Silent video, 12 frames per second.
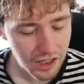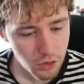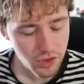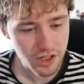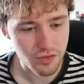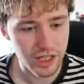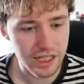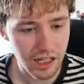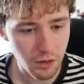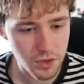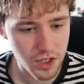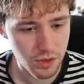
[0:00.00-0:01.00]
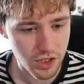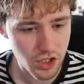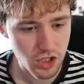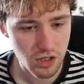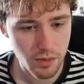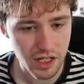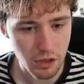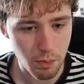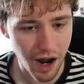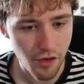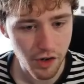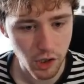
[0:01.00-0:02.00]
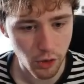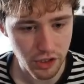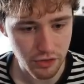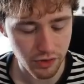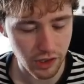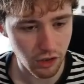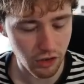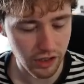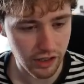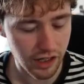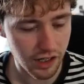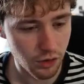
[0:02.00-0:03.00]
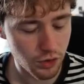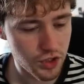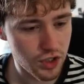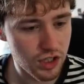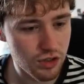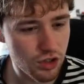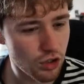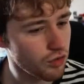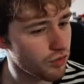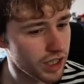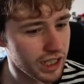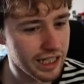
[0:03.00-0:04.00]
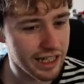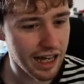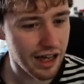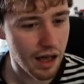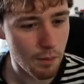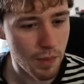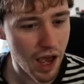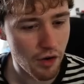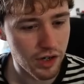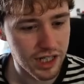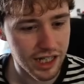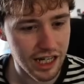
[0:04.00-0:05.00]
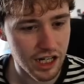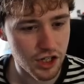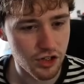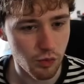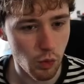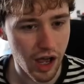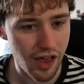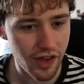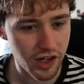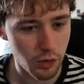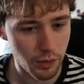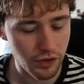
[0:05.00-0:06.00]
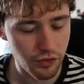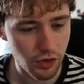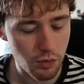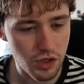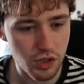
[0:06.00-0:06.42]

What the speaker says: I don't think it really helps you. It's just going to make you paranoid for longer, and also you don't really get a better indication of where they're coming from.